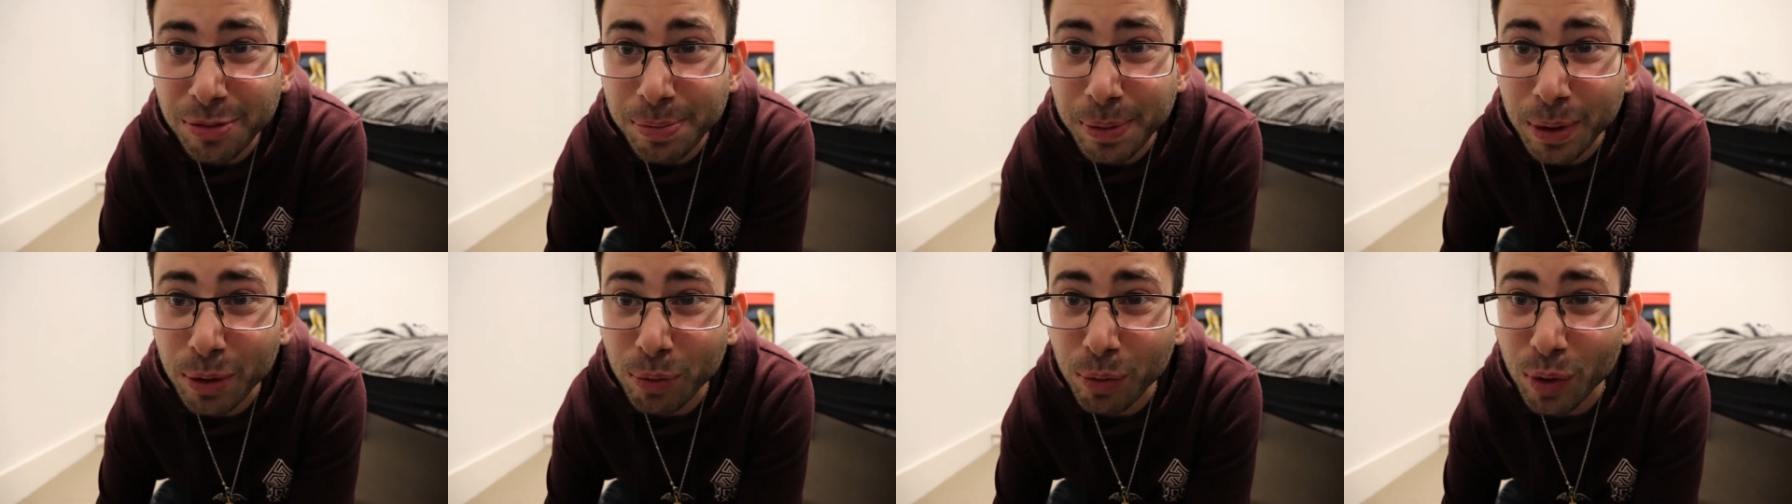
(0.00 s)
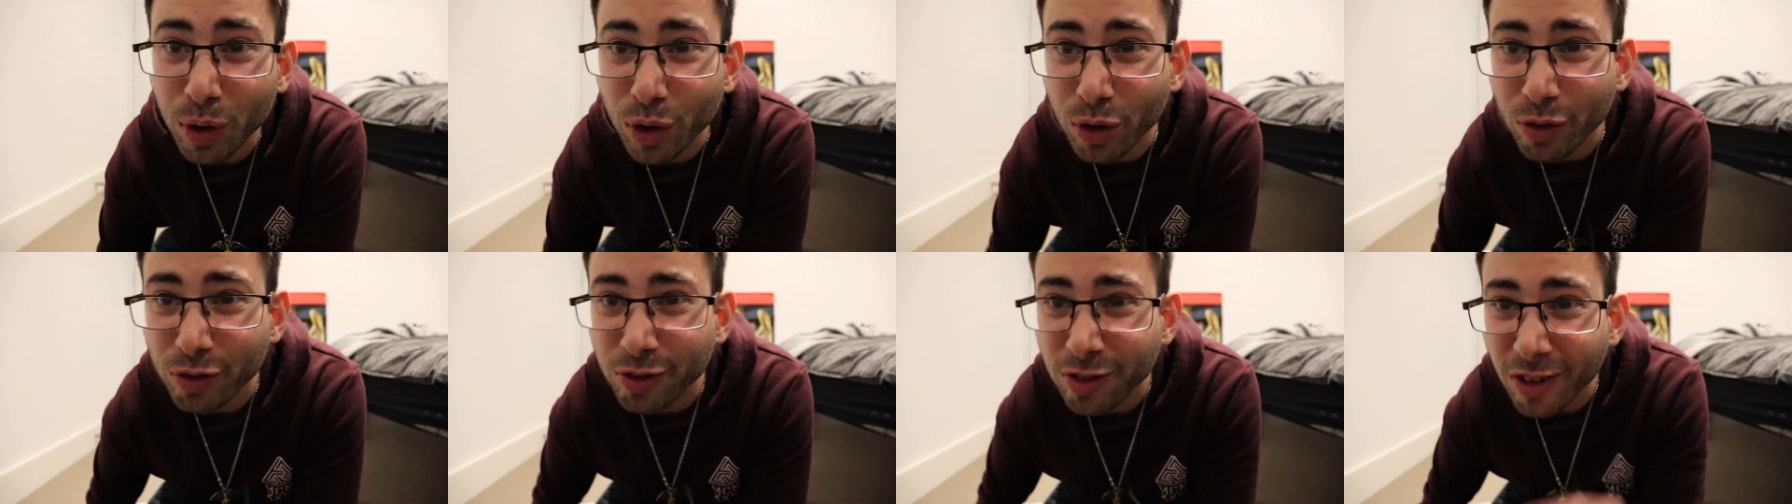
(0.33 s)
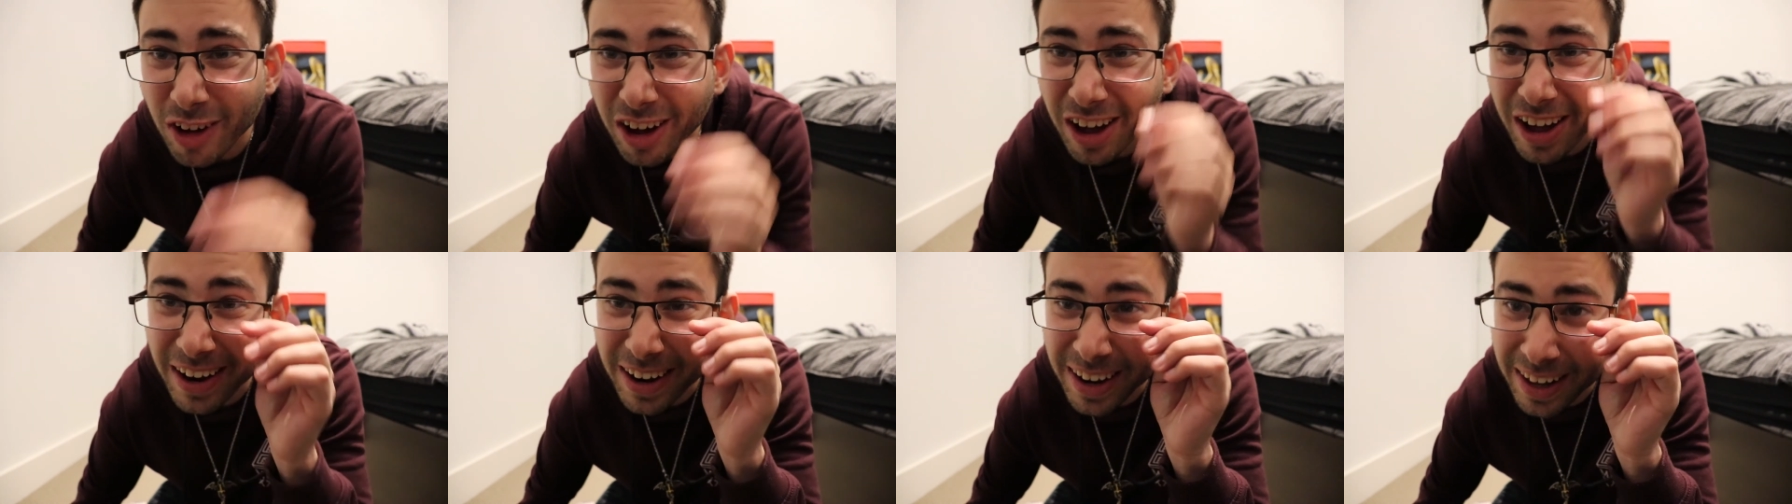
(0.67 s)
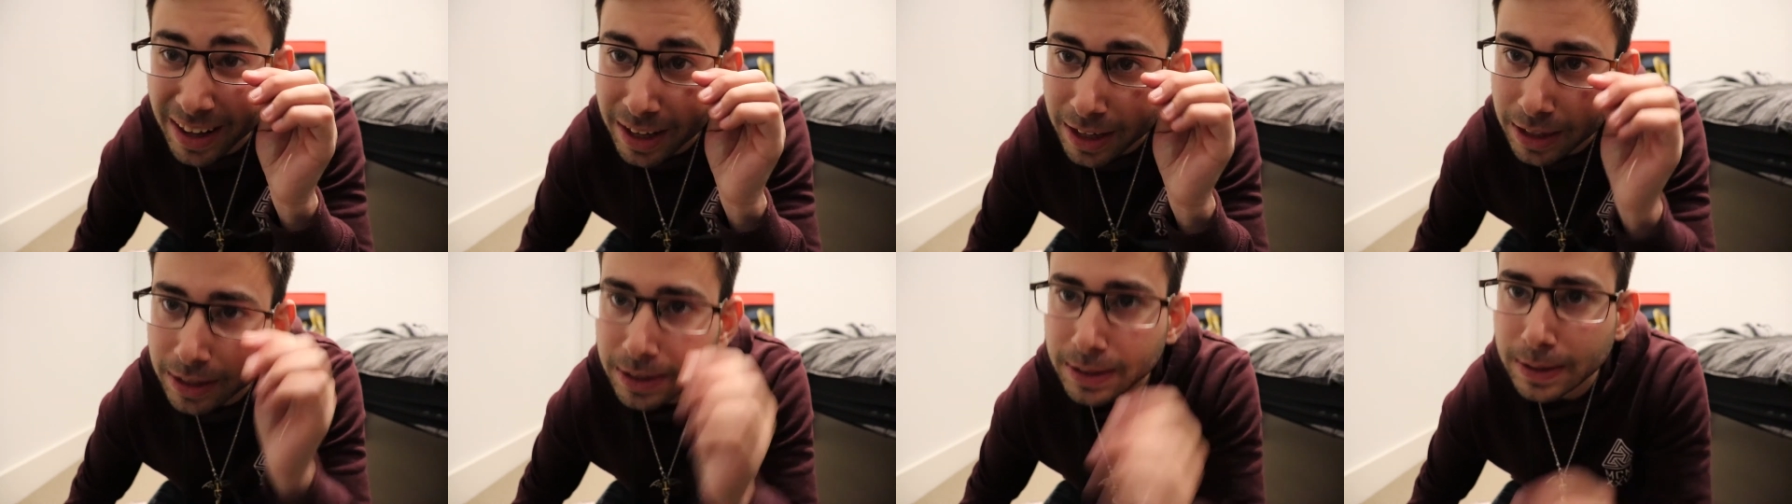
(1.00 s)
been real
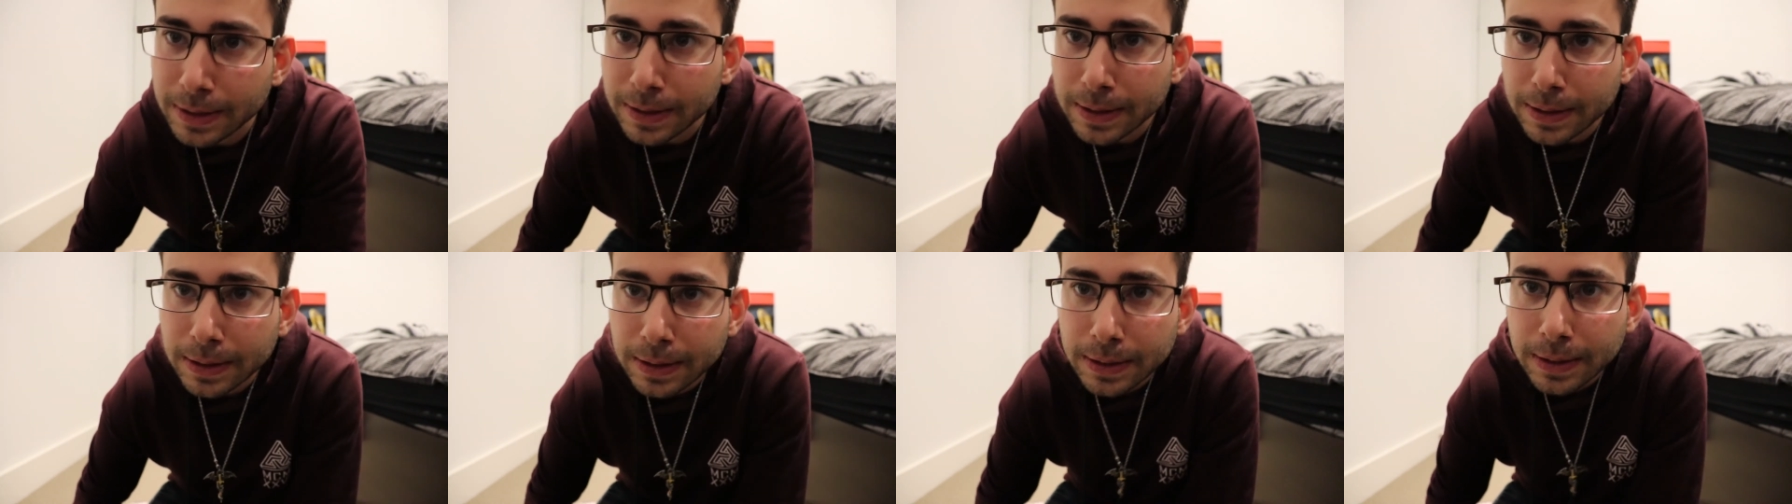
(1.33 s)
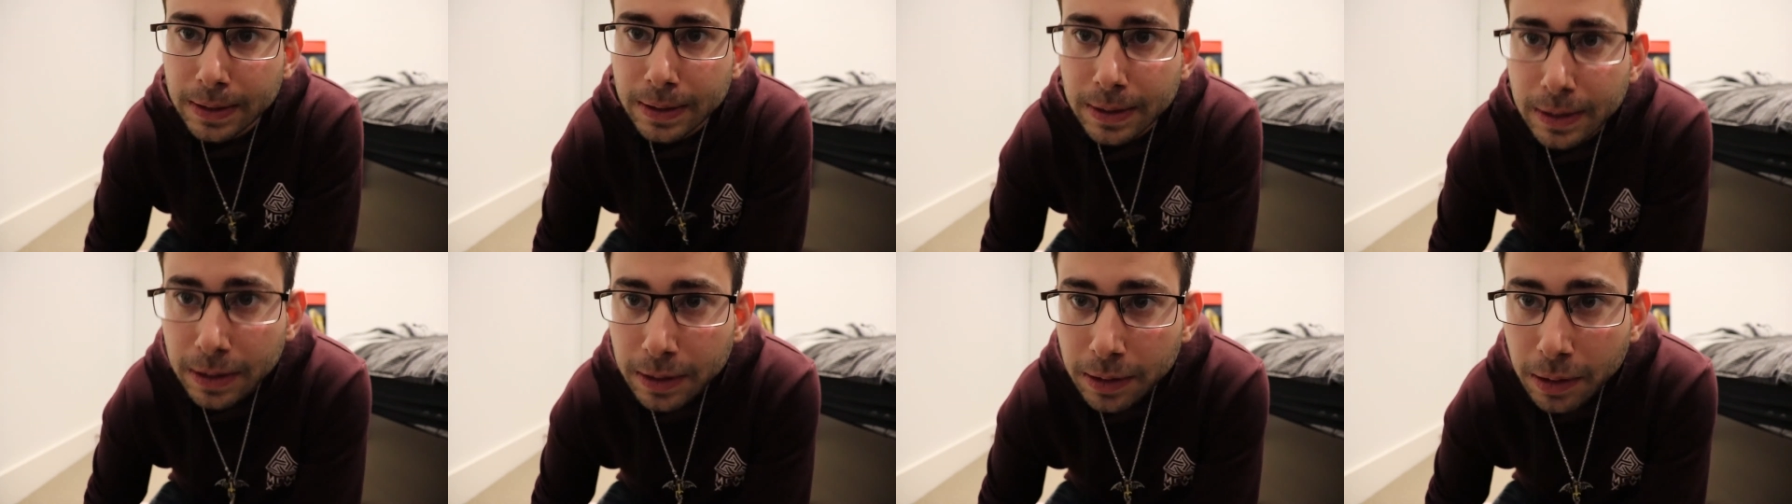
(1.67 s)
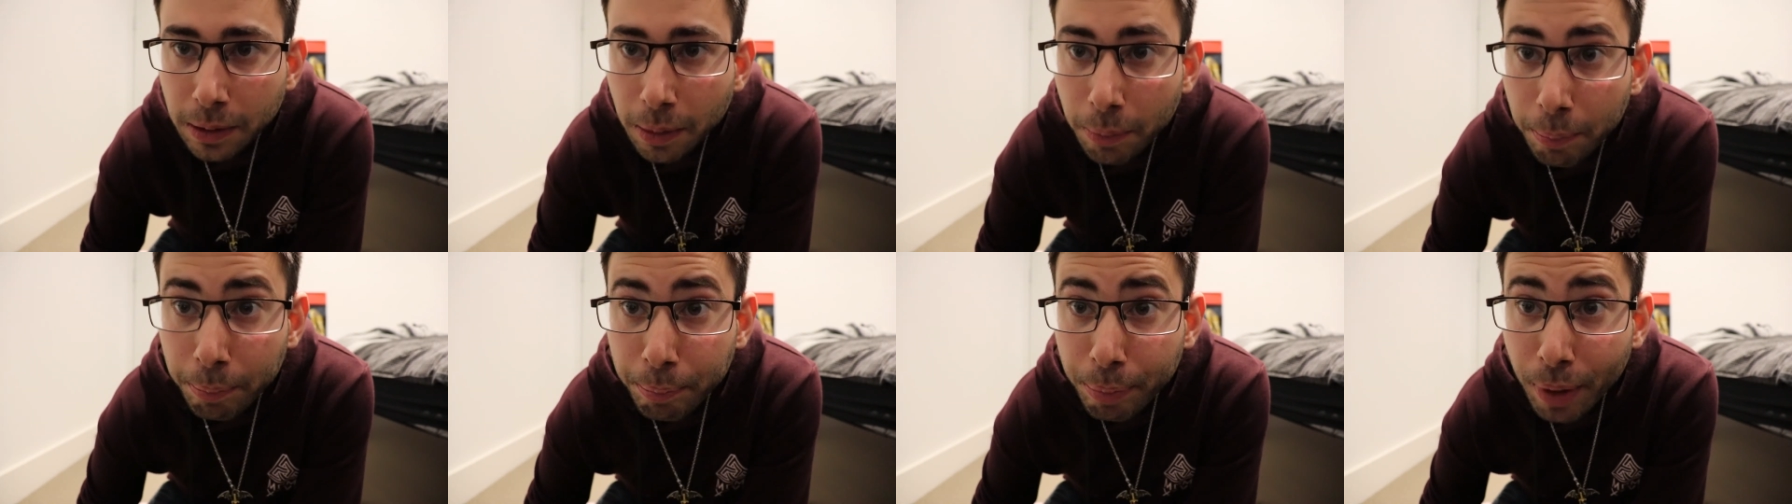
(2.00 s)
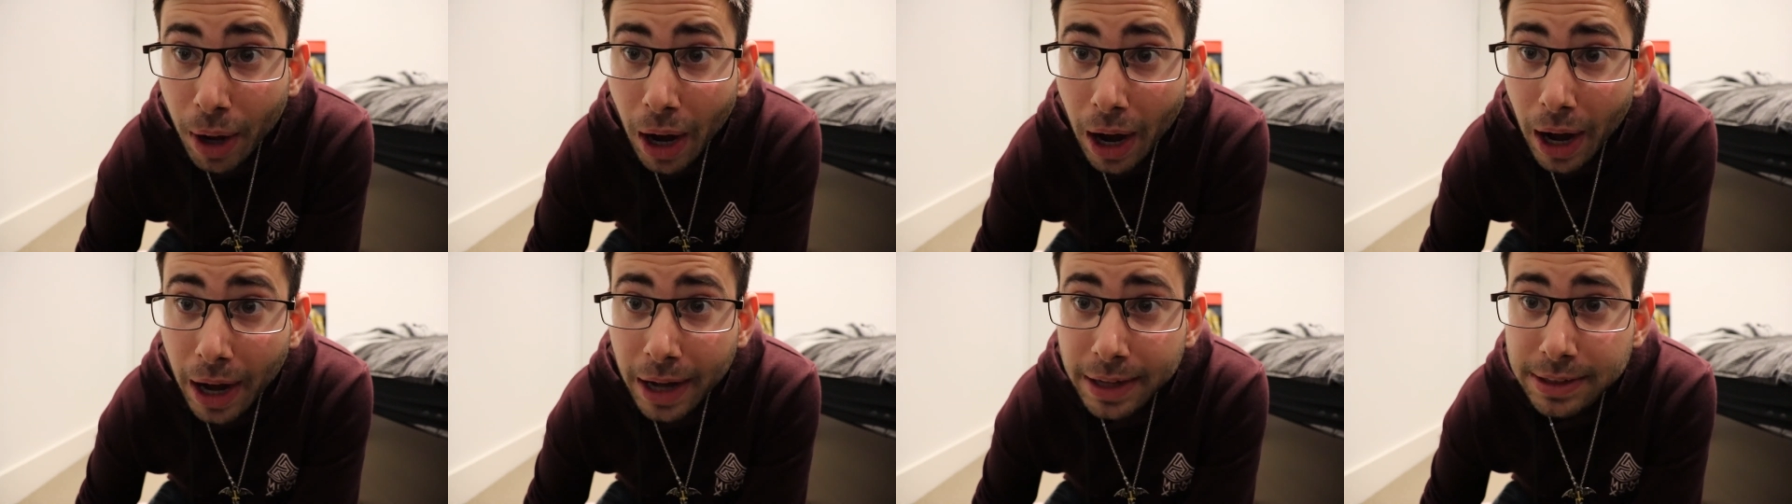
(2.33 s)
fun.
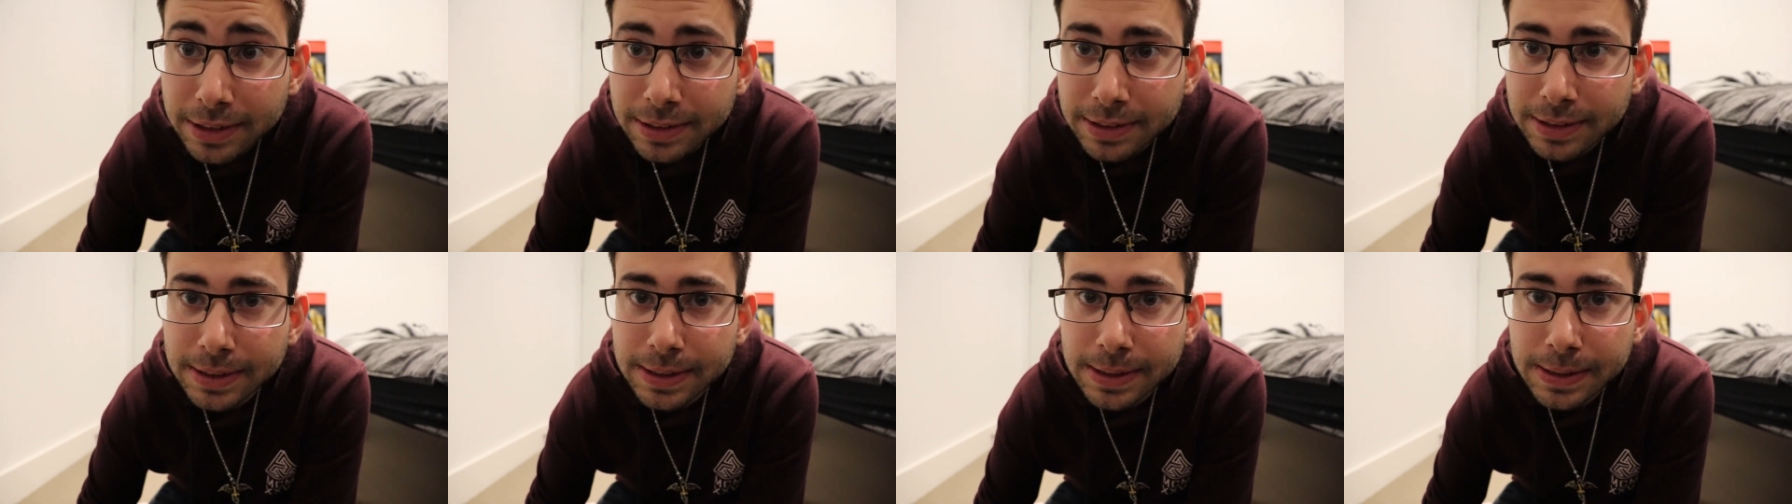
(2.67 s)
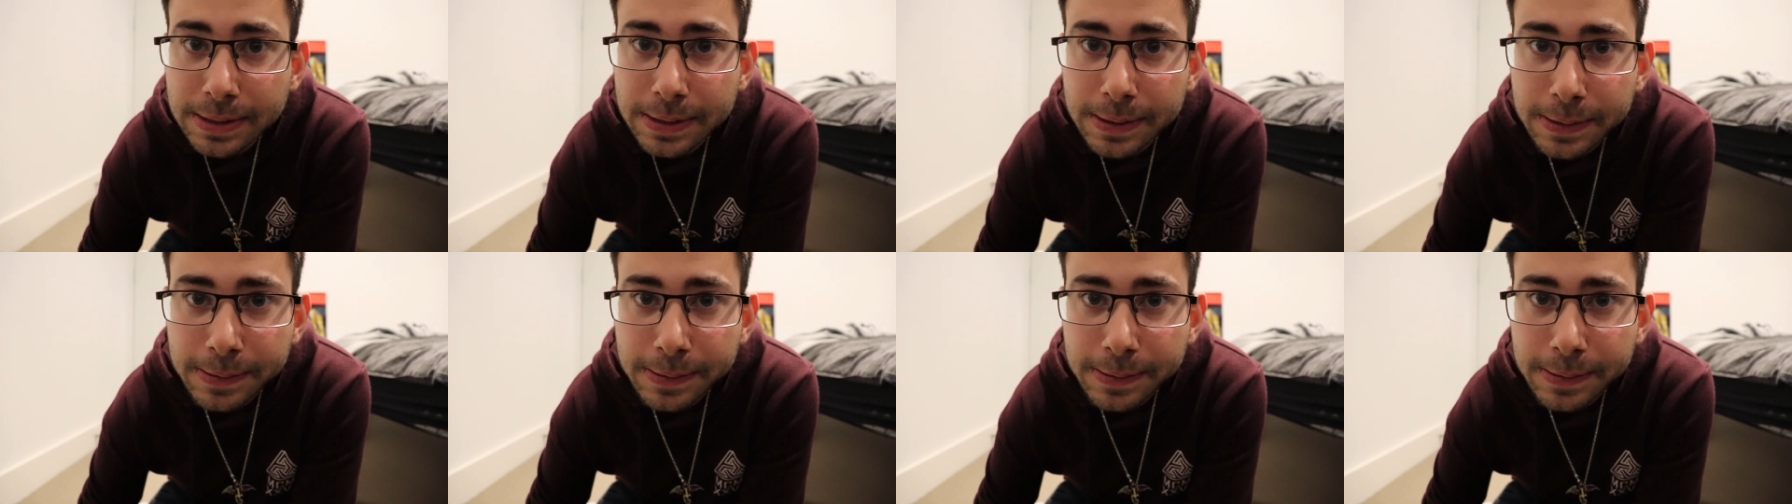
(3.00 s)
But...